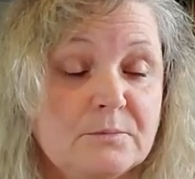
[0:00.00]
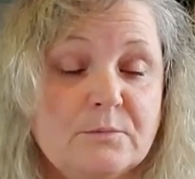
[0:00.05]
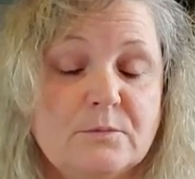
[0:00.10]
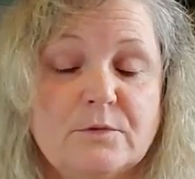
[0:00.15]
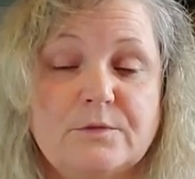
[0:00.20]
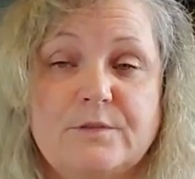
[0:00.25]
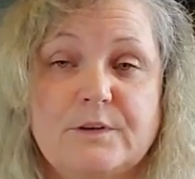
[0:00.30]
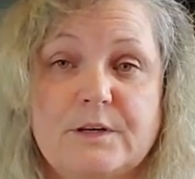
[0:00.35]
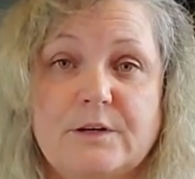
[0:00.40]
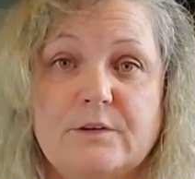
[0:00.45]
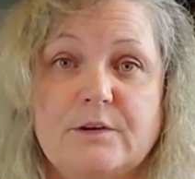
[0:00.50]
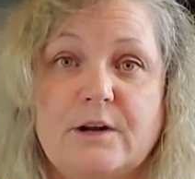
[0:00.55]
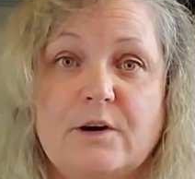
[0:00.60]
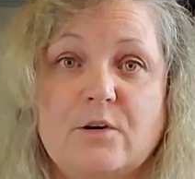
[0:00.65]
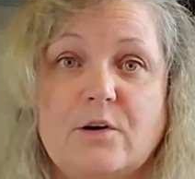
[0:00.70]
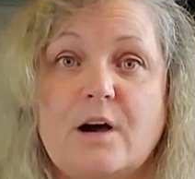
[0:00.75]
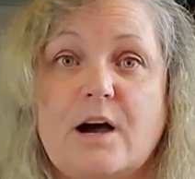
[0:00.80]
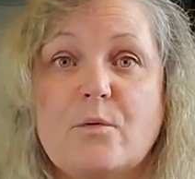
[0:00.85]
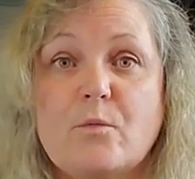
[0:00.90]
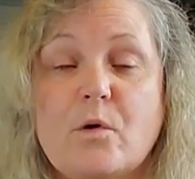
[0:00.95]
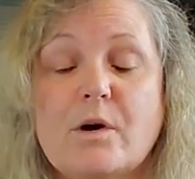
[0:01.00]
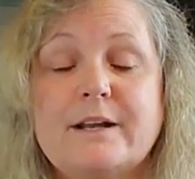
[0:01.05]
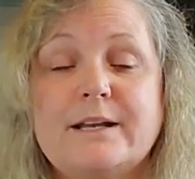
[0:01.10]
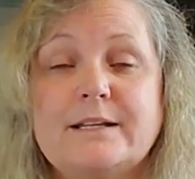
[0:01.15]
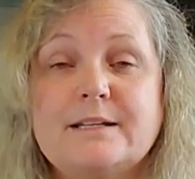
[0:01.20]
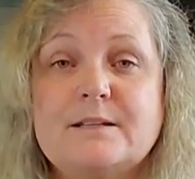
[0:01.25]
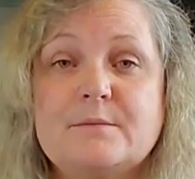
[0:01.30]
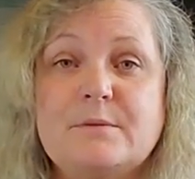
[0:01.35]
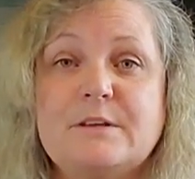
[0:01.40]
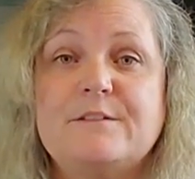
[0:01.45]
We'll figure it out. I want
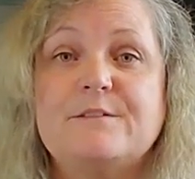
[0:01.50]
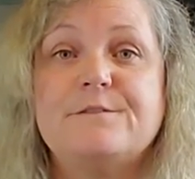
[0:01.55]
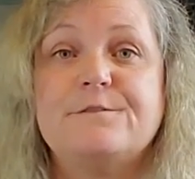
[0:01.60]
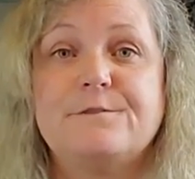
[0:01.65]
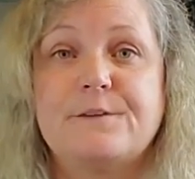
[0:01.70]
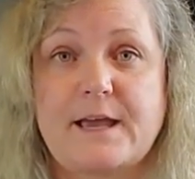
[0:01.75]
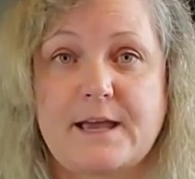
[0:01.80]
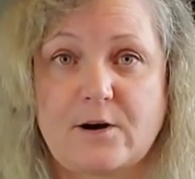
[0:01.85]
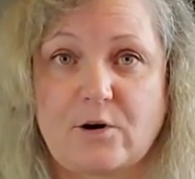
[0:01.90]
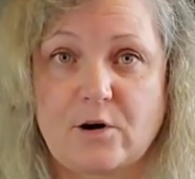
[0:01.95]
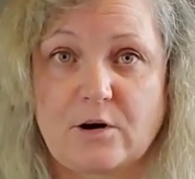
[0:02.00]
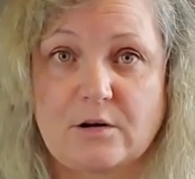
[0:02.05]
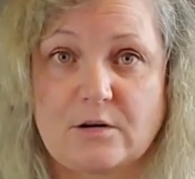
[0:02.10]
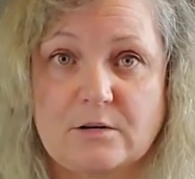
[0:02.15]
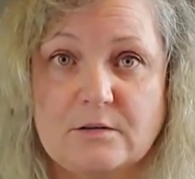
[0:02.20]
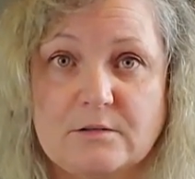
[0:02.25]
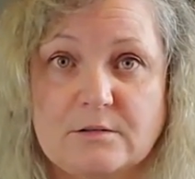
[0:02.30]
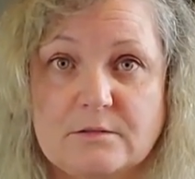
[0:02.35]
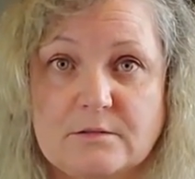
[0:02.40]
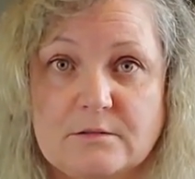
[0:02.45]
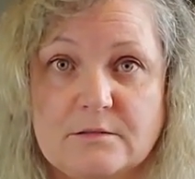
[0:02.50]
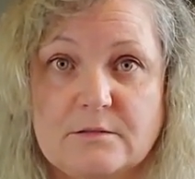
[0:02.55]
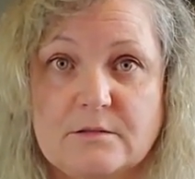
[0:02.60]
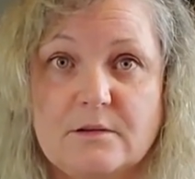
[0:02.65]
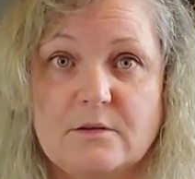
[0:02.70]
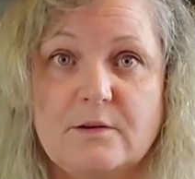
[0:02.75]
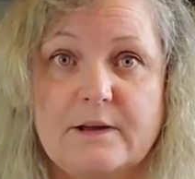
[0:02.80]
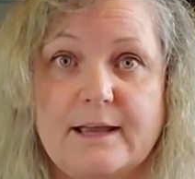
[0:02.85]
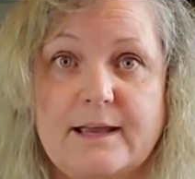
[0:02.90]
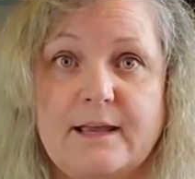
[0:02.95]
it to be fair.
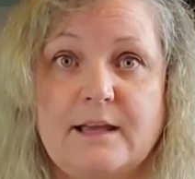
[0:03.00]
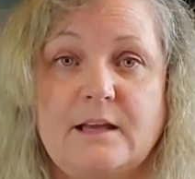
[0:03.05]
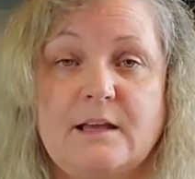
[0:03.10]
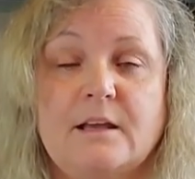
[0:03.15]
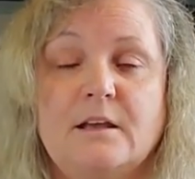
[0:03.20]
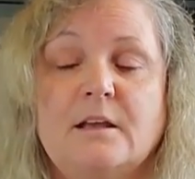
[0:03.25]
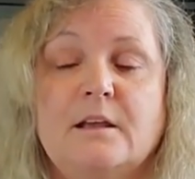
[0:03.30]
Okay.